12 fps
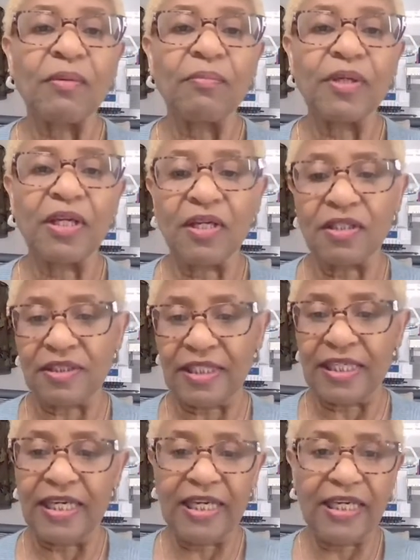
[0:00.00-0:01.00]
because
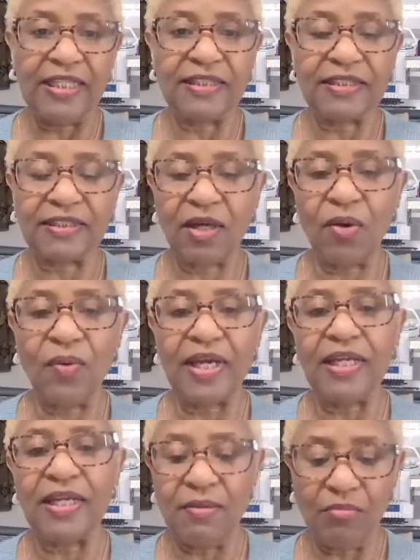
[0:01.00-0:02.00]
again, it's
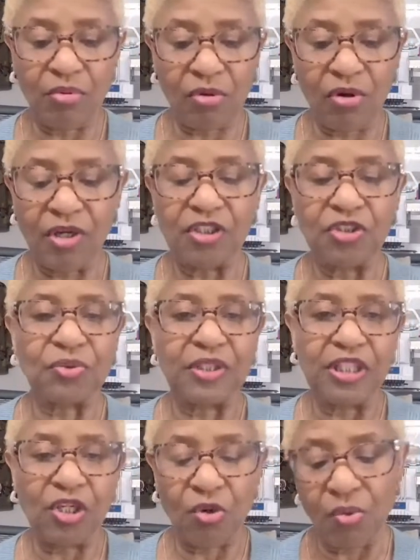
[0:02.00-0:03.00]
sewing,
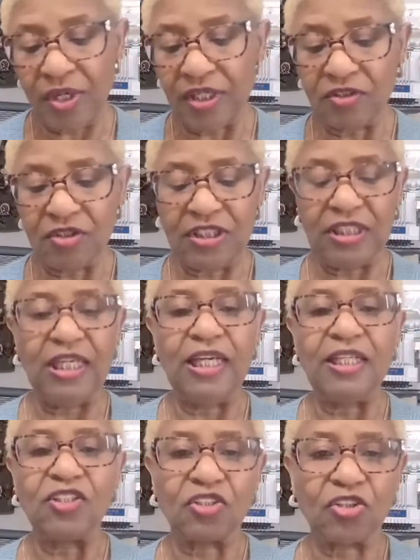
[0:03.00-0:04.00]
embroidery,
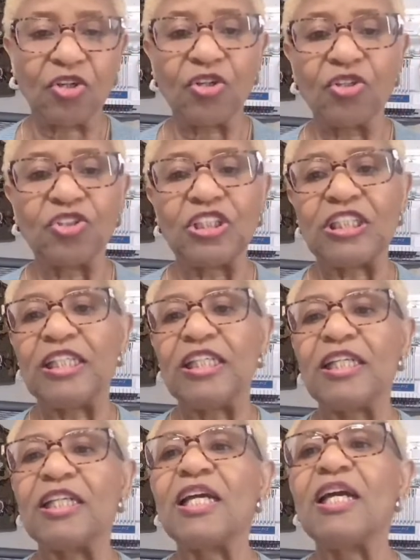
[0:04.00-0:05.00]
quilting,
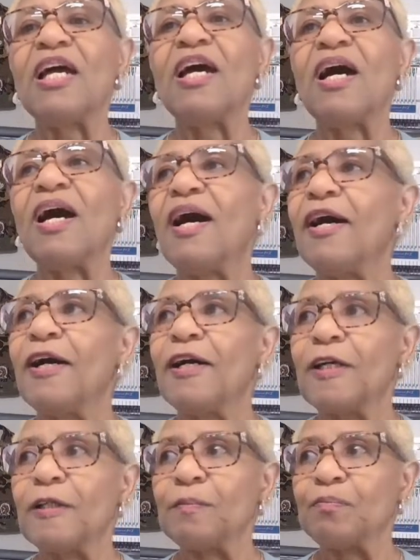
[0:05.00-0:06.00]
serging,
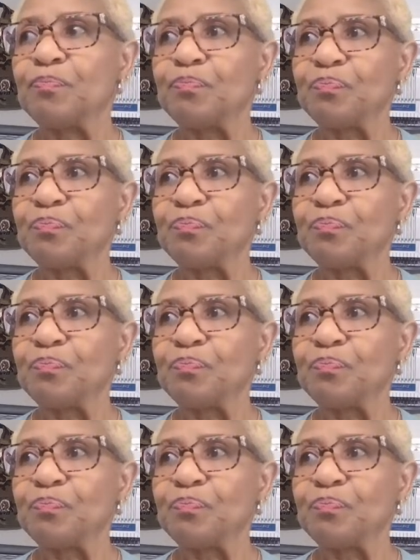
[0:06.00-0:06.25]
um,